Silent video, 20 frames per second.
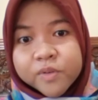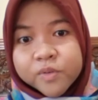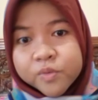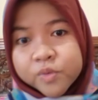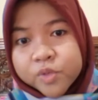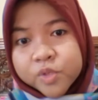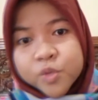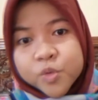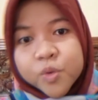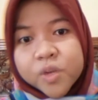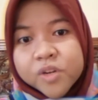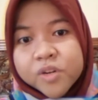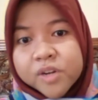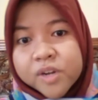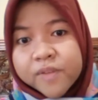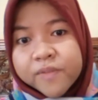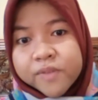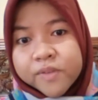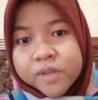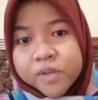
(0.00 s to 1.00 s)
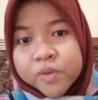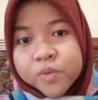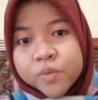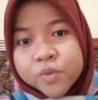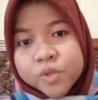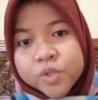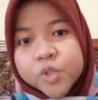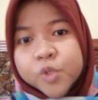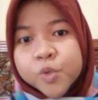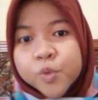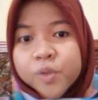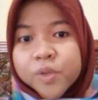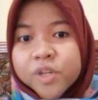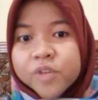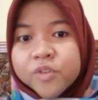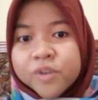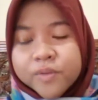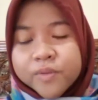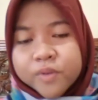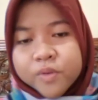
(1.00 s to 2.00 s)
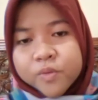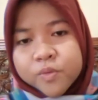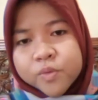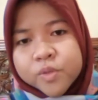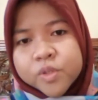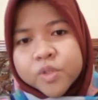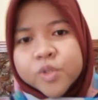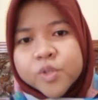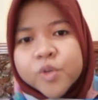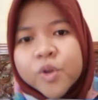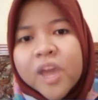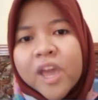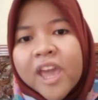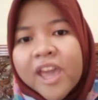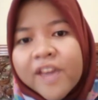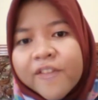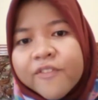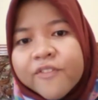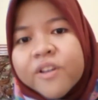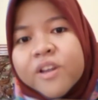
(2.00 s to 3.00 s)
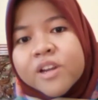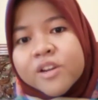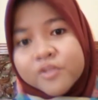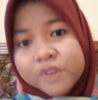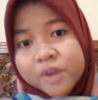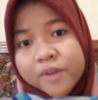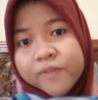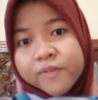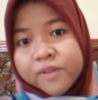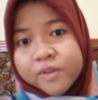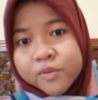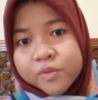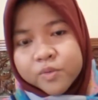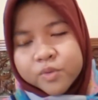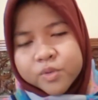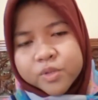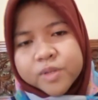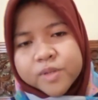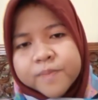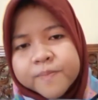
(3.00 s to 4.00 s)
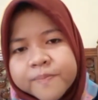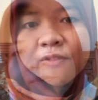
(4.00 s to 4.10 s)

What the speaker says: wood, you are graving a wood, you will grave a wood, you have graven a wood.